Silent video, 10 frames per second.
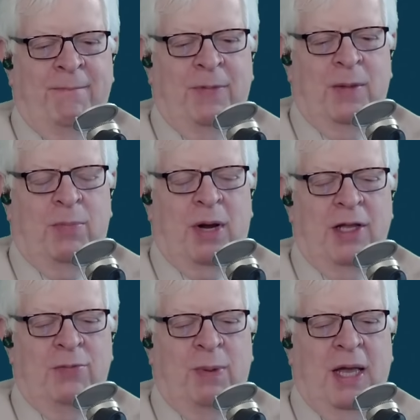The
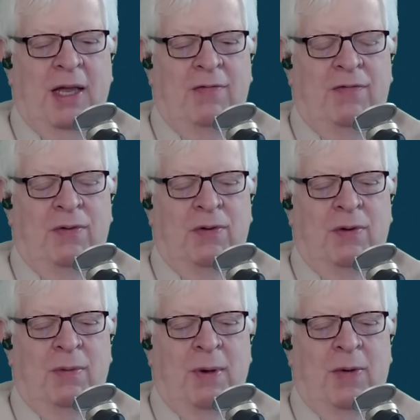price paid
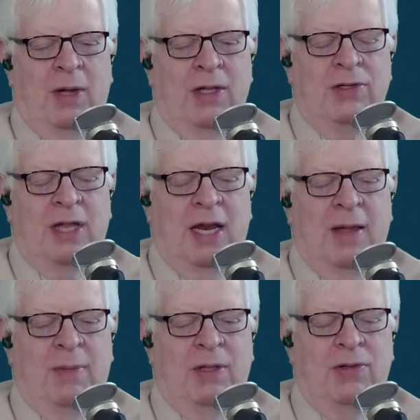for Americans not
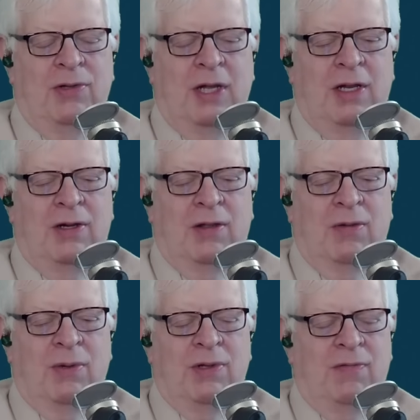able to see each other
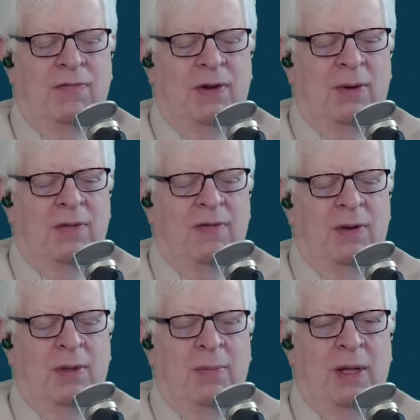is a very,
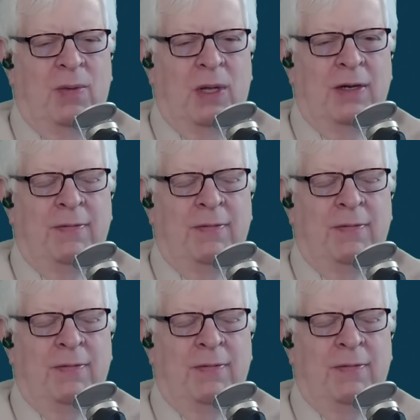very big one.